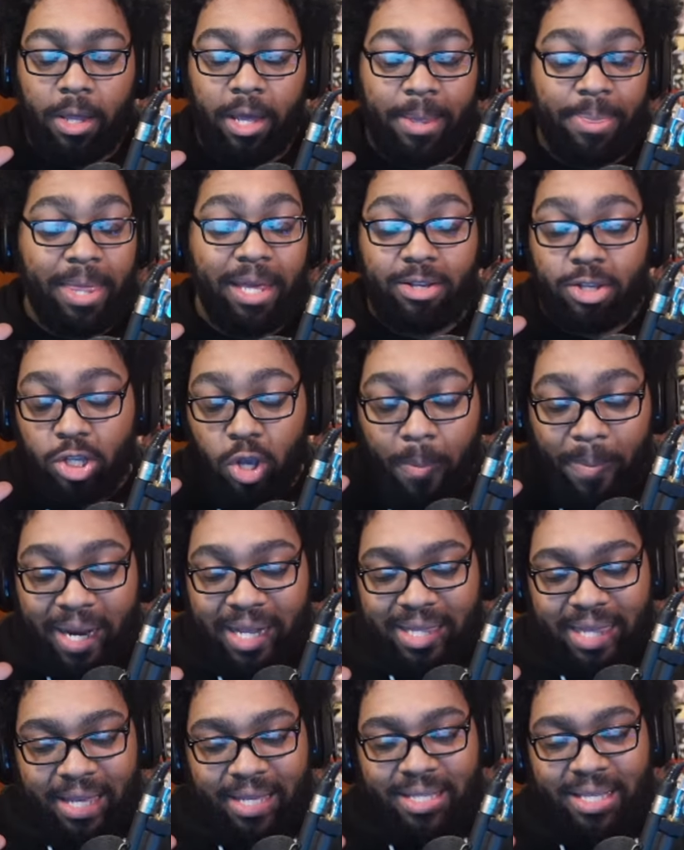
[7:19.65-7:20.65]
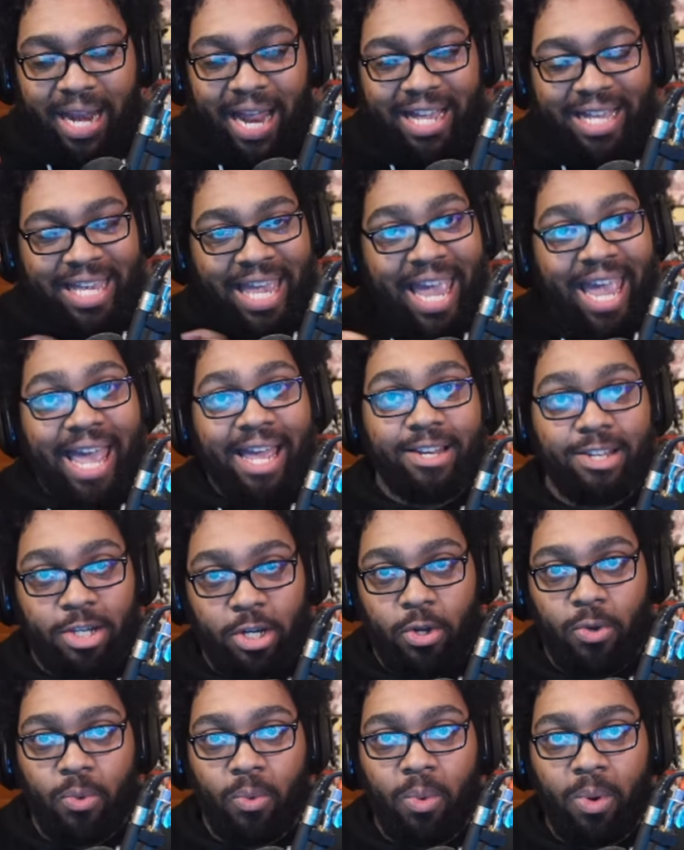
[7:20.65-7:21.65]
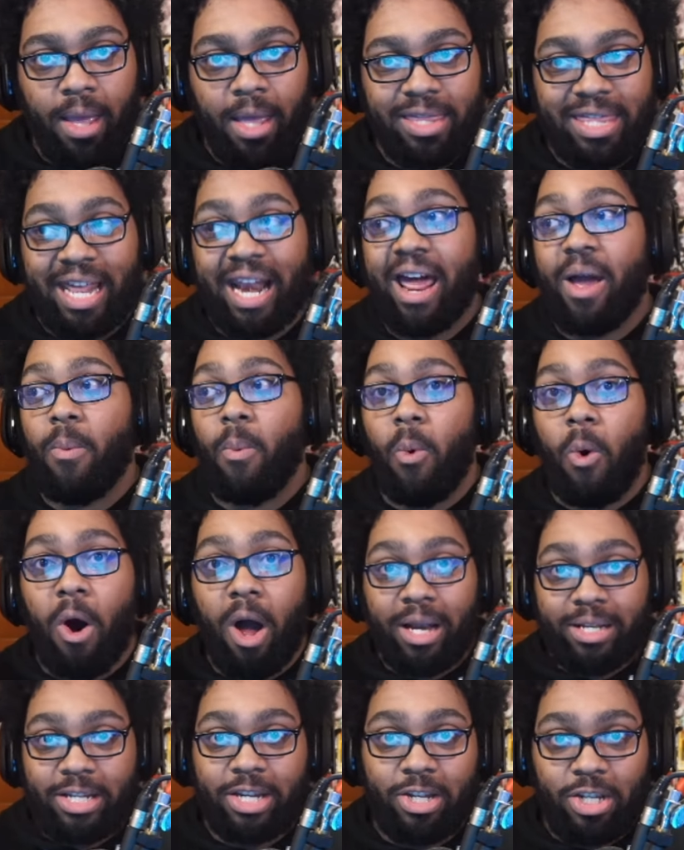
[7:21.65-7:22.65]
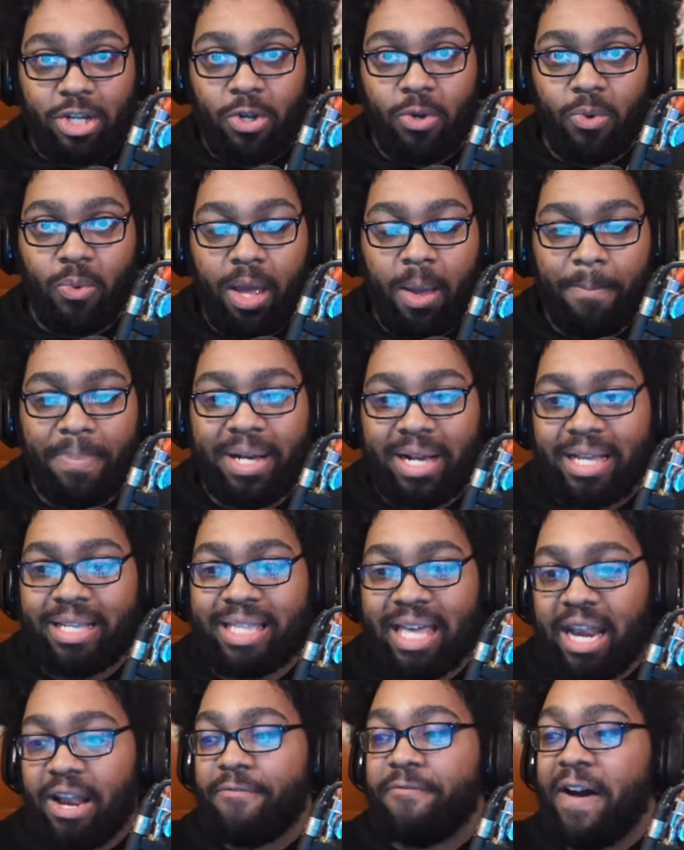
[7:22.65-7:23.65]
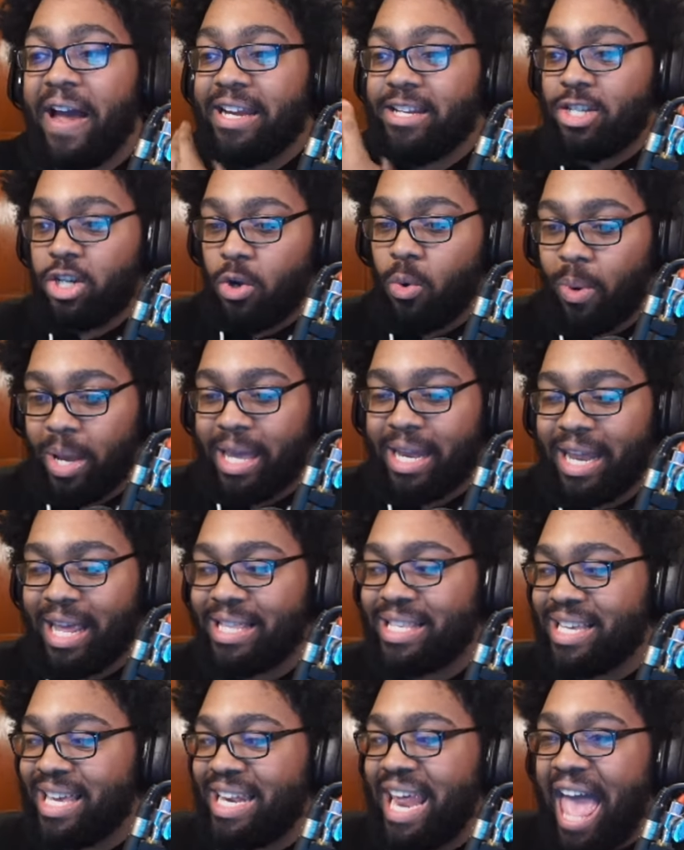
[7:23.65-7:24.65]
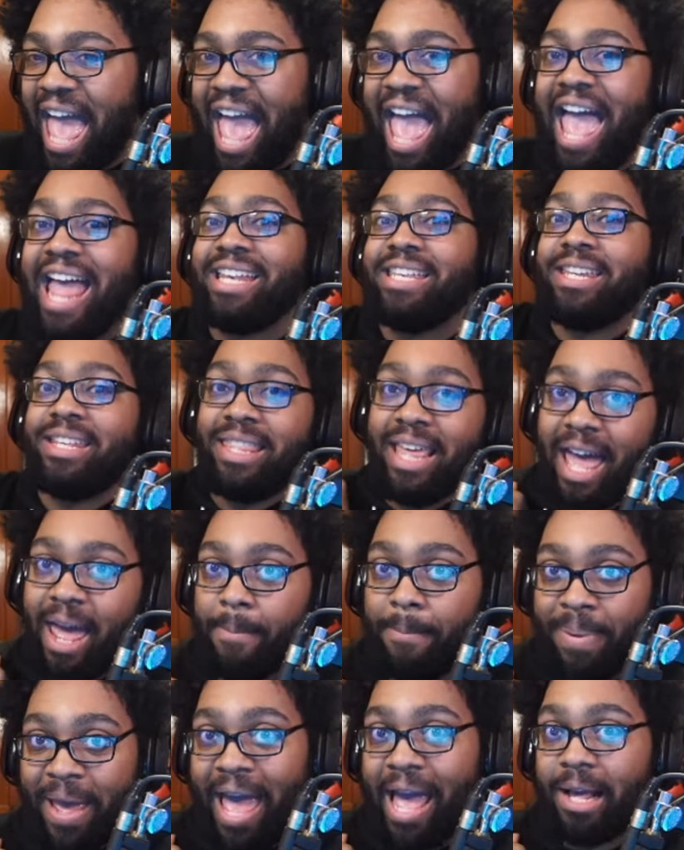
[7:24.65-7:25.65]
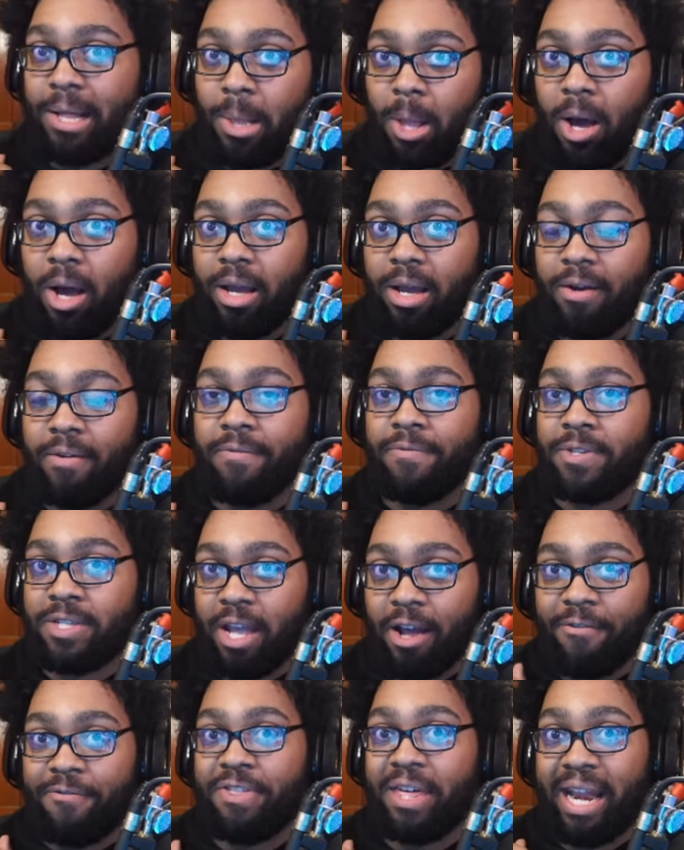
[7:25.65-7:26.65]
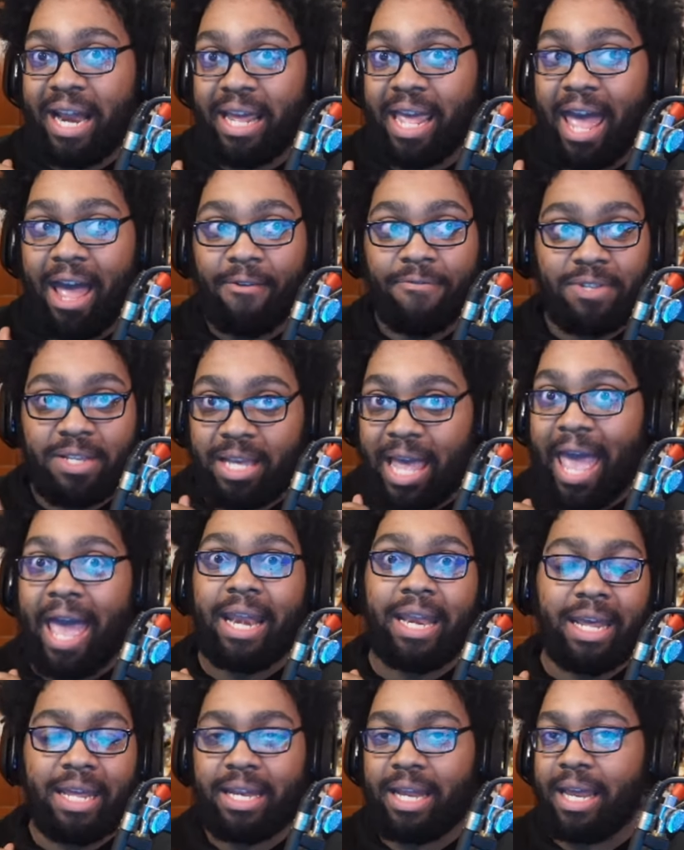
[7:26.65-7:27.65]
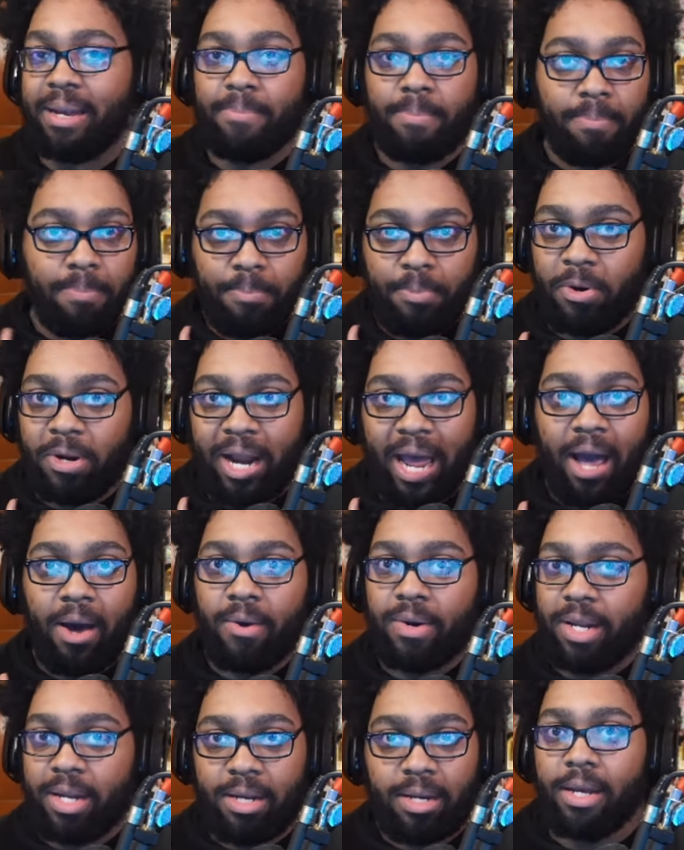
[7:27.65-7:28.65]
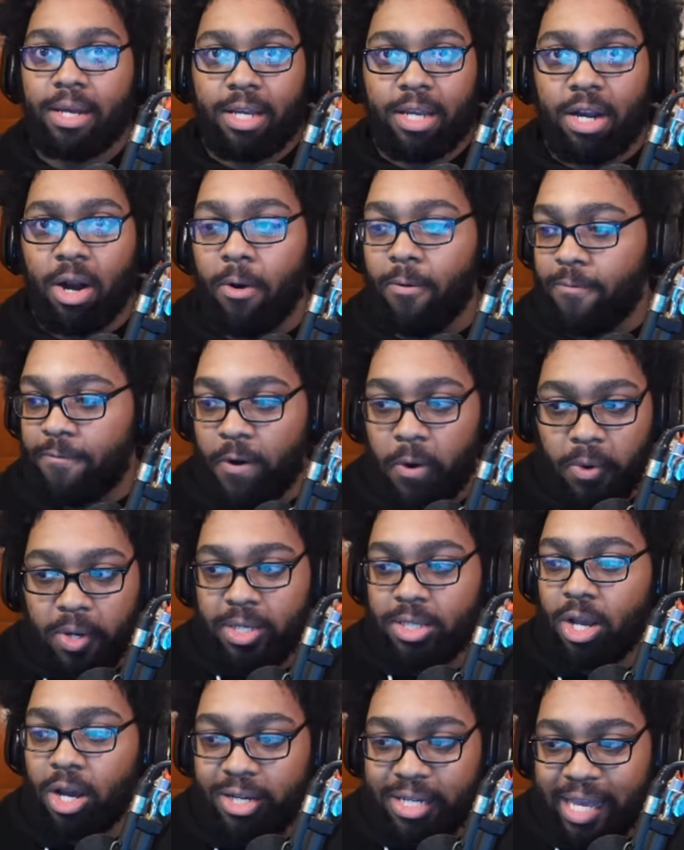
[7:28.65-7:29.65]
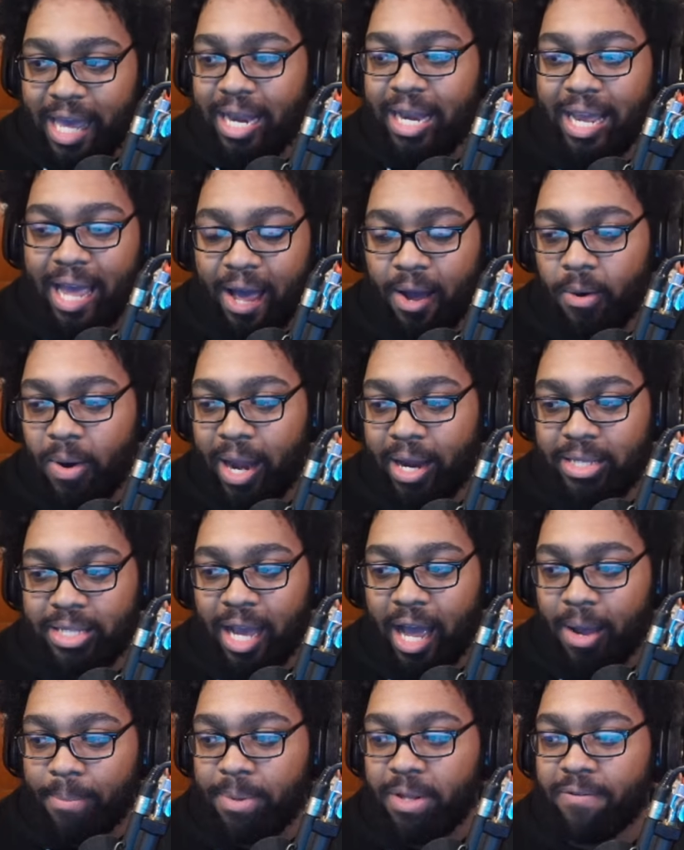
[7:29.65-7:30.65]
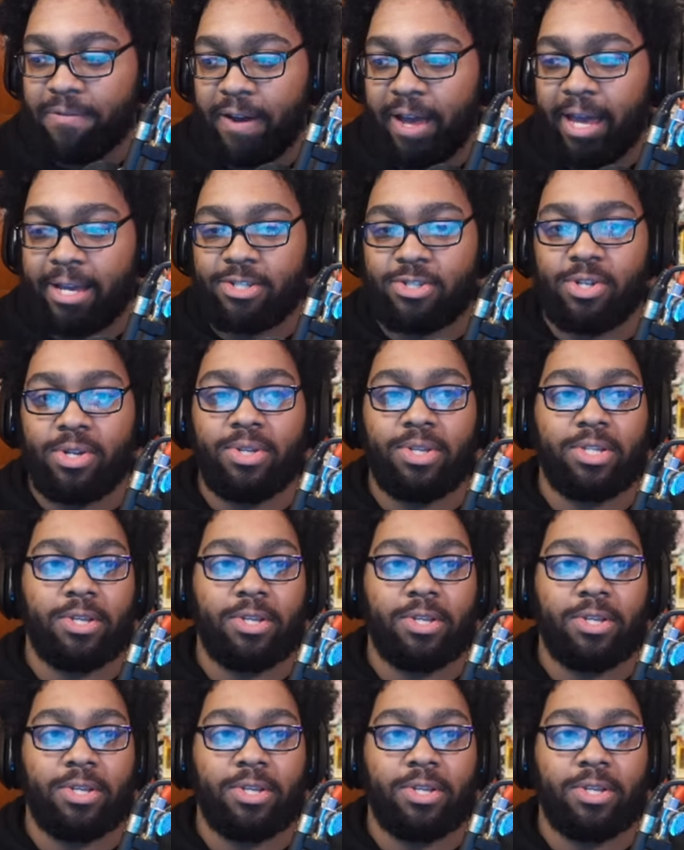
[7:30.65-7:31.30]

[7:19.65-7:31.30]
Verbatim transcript: And there's so many things that I can't do that I want to do, because then if I do it, it's going to add to that backlog of stuff that I have to edit and put out and, focus on getting out in a timely fashion.